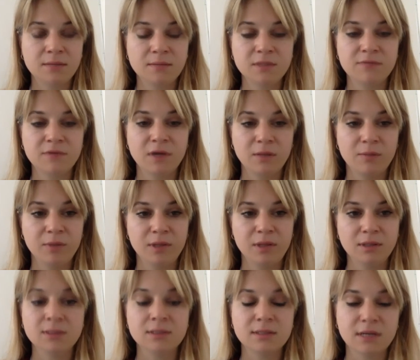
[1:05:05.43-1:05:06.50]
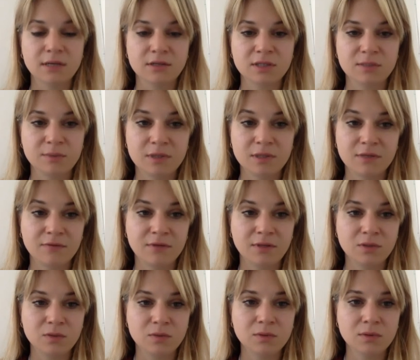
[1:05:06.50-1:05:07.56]
developing these sector-specific
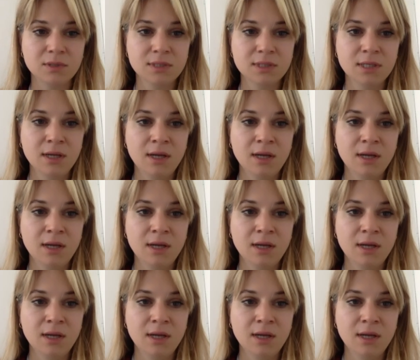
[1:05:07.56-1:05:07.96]
tools,